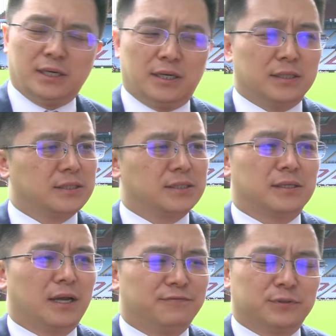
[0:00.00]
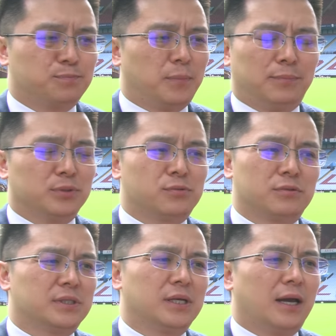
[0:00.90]
Yes,
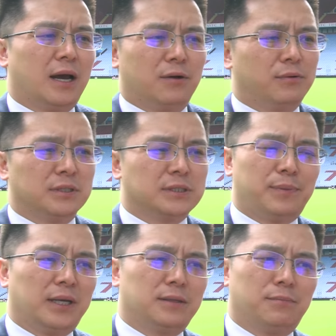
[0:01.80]
absolutely. I will spend